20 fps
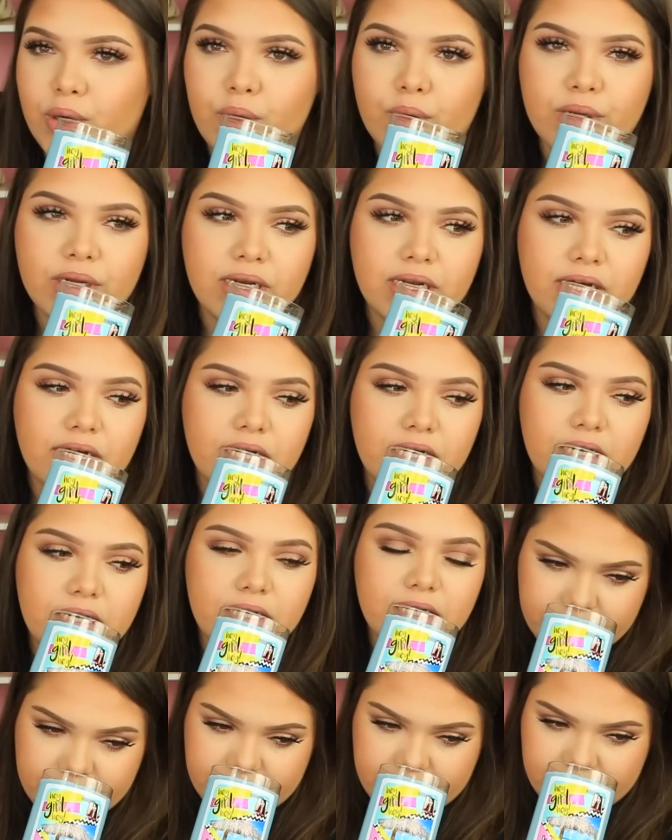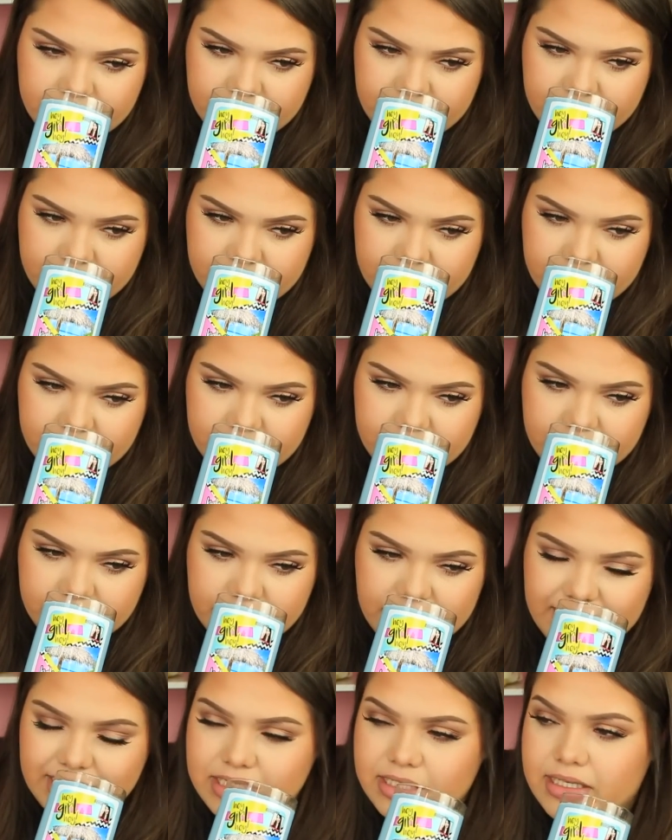coconut.
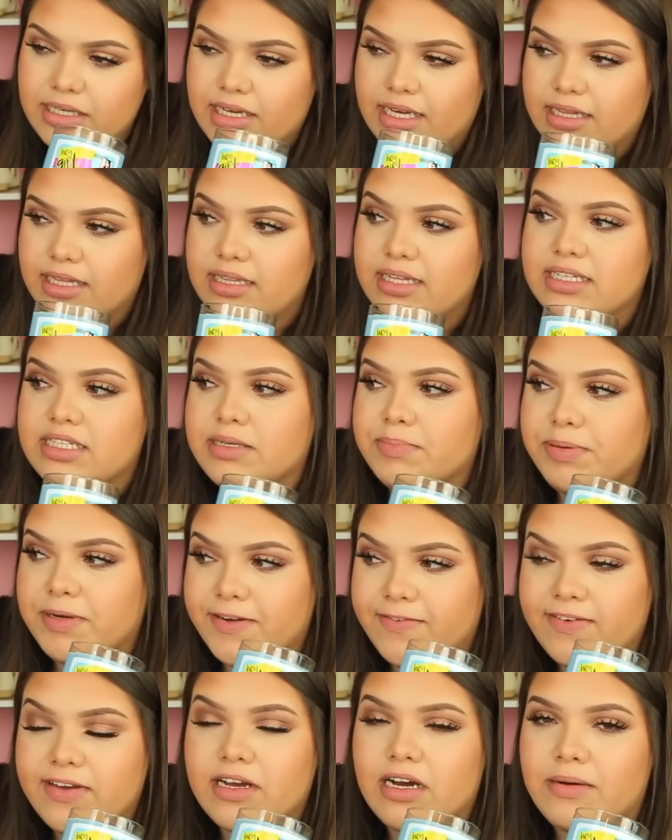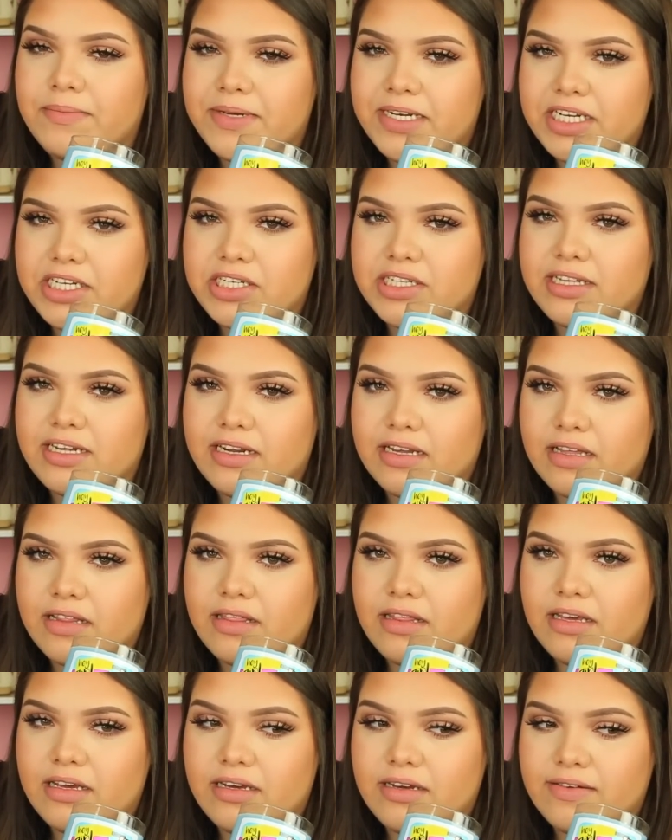Actually, I think that's a perfect combination that I can
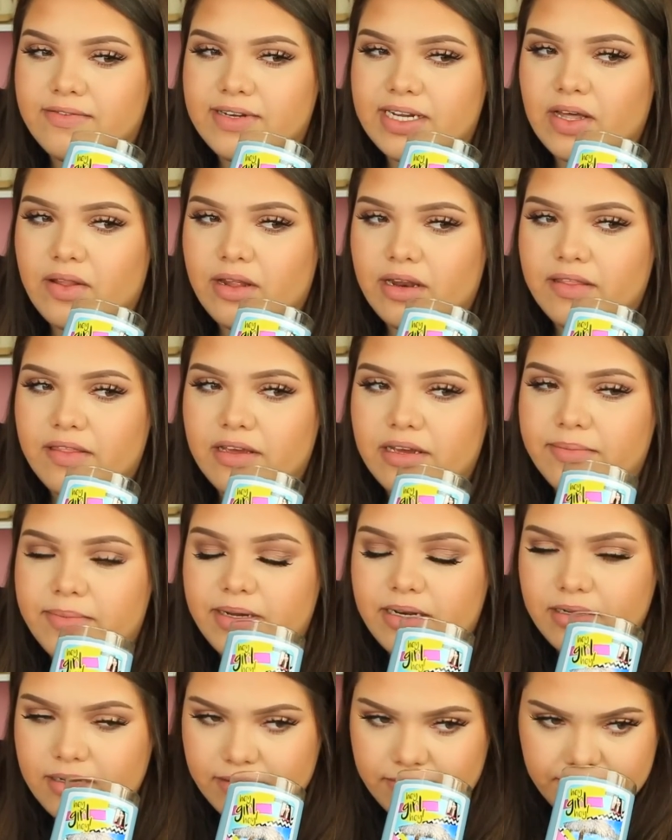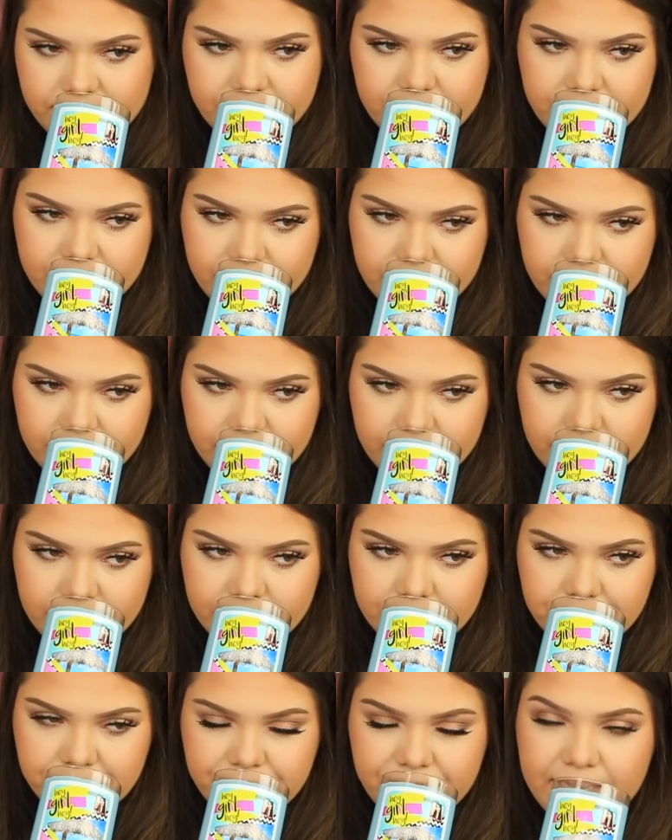think of now that I think about it.
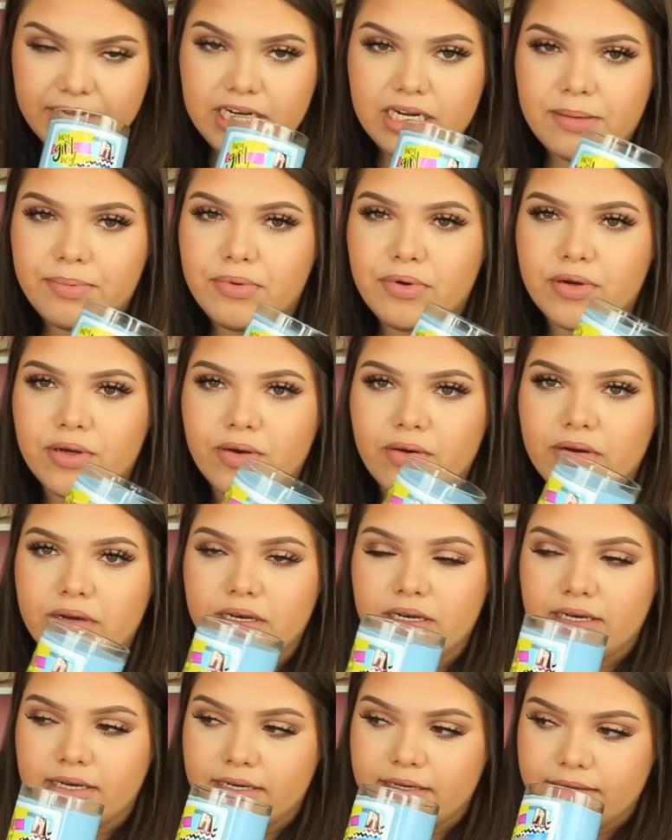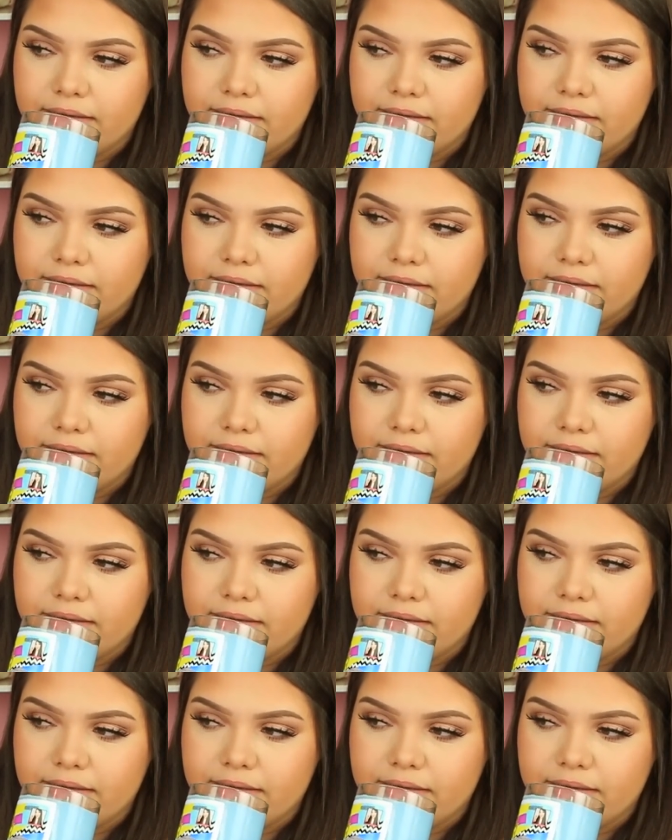Pineapple and coconut.